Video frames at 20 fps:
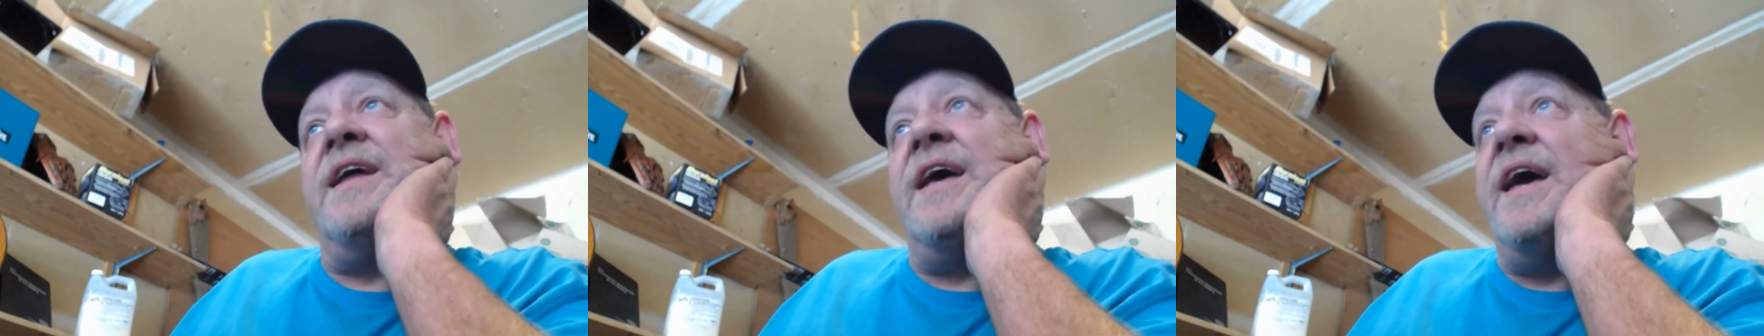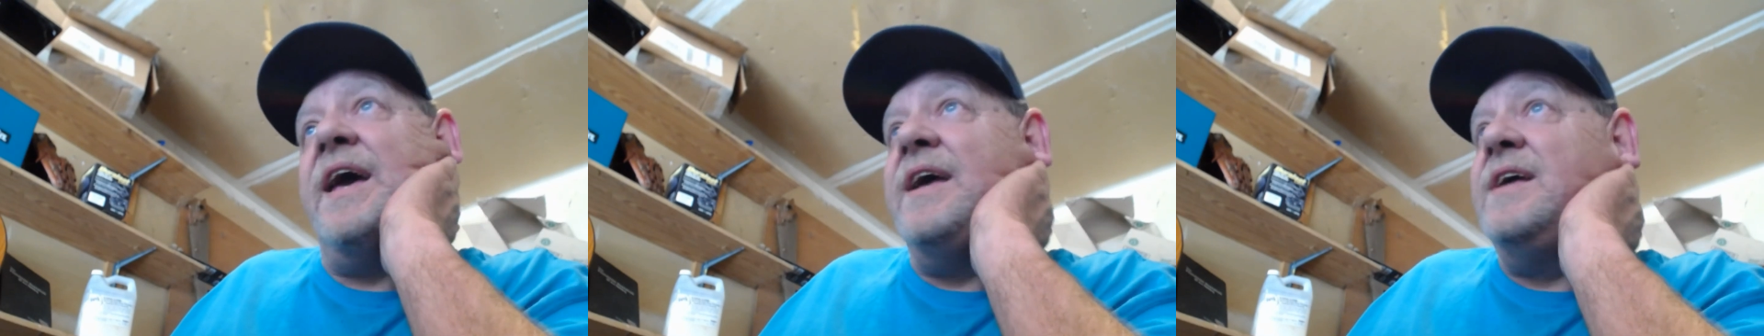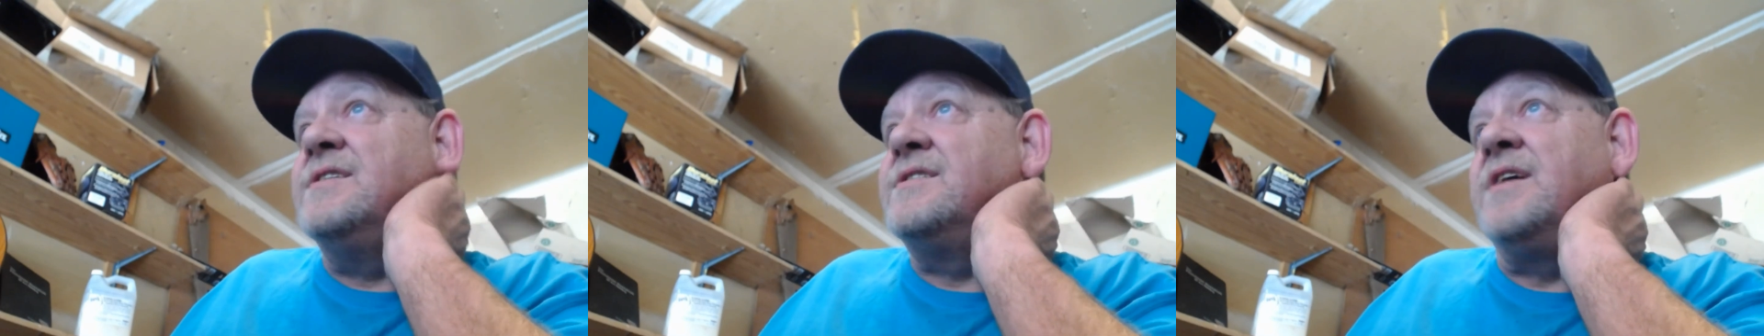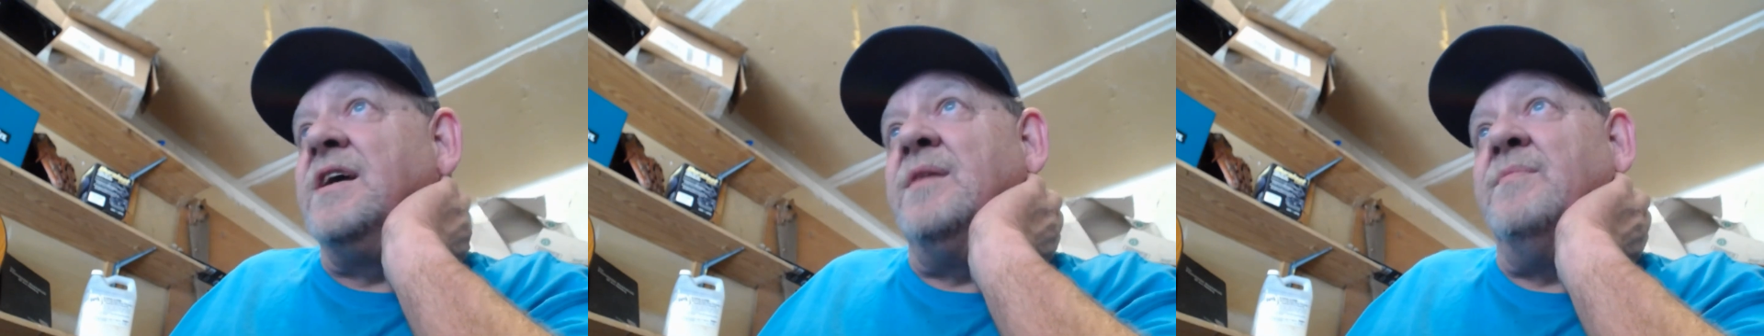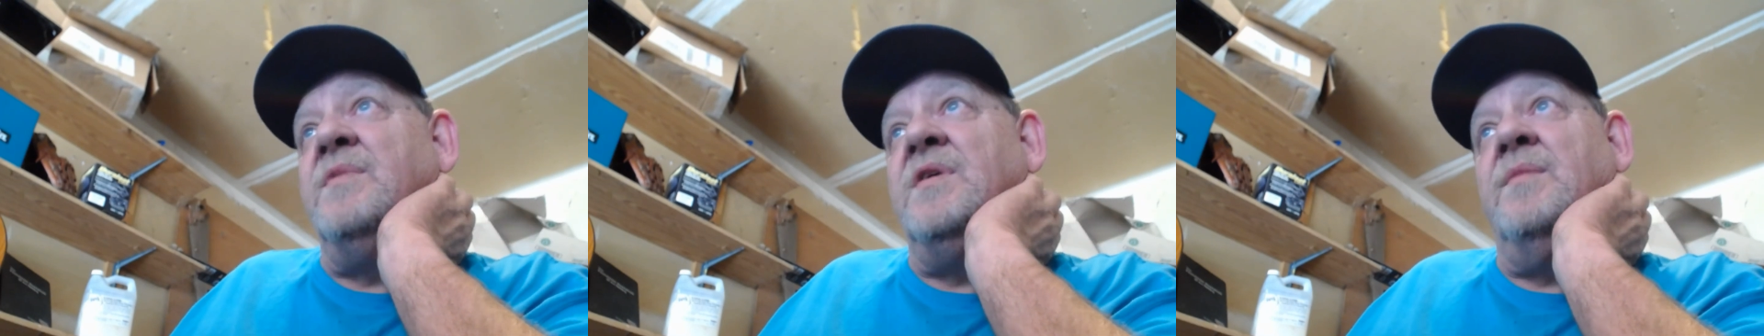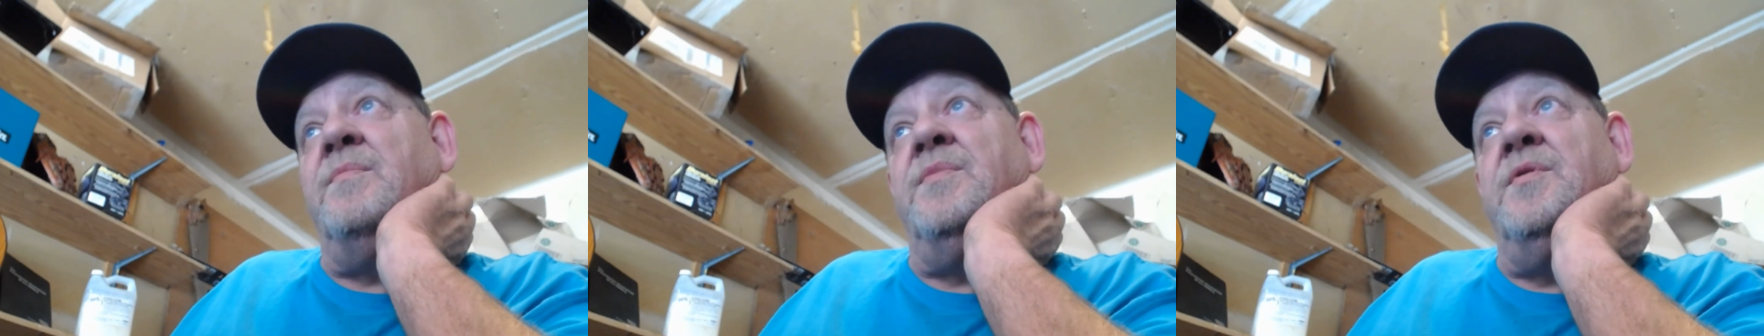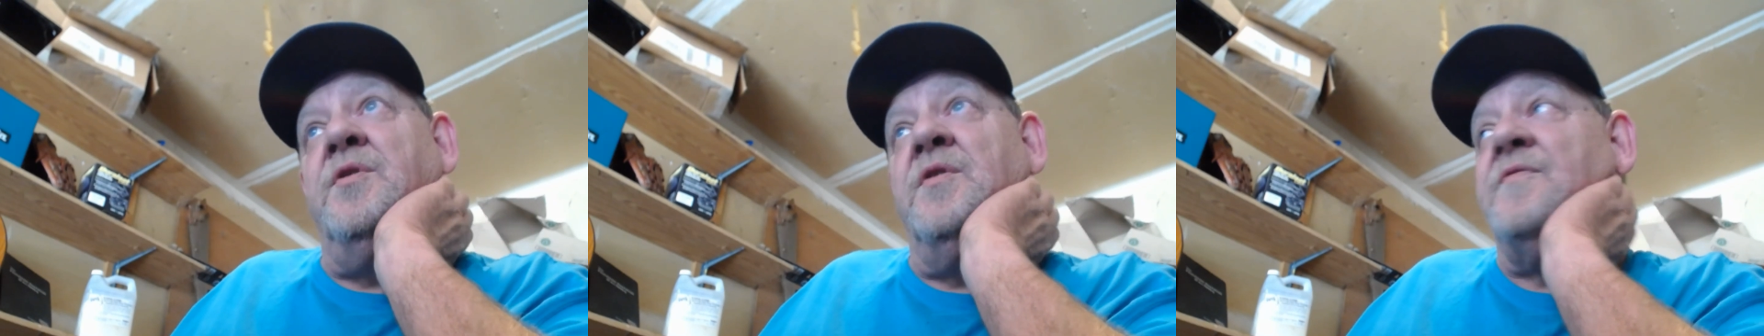Today is going to
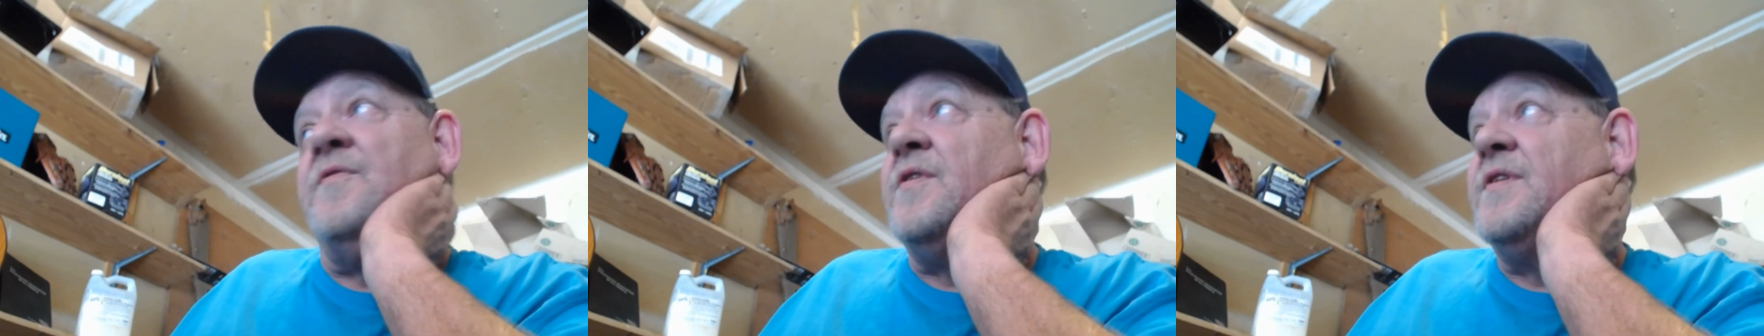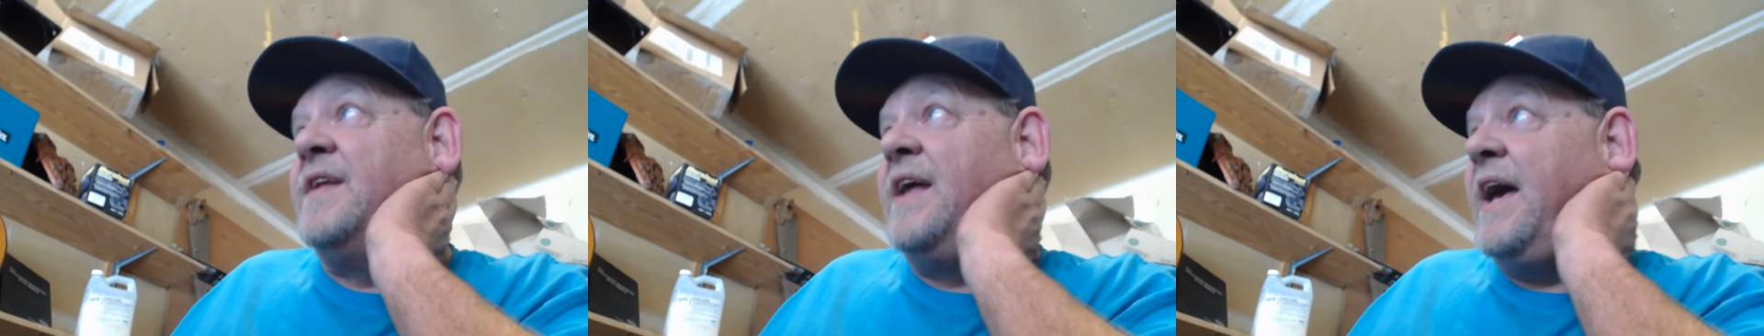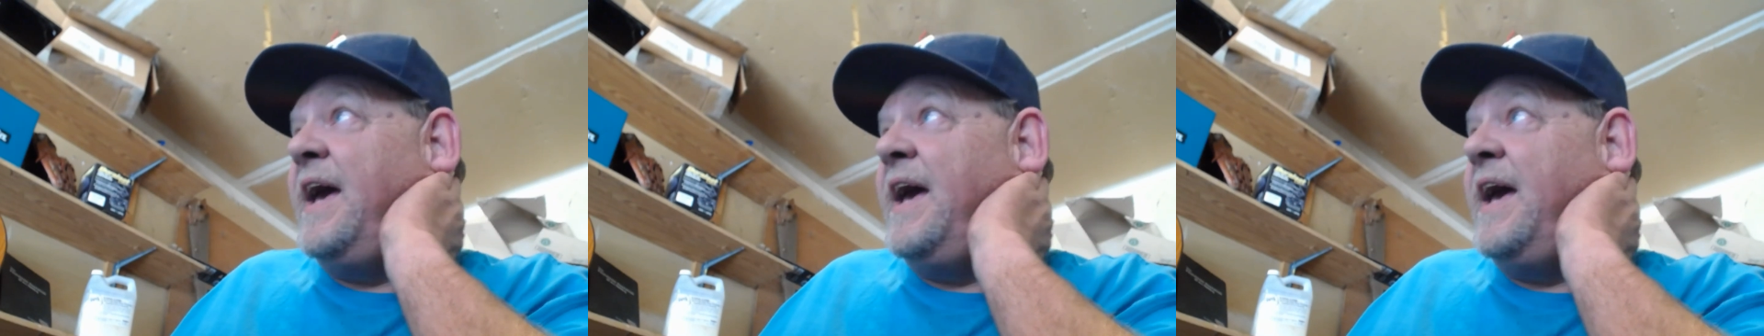be a beautiful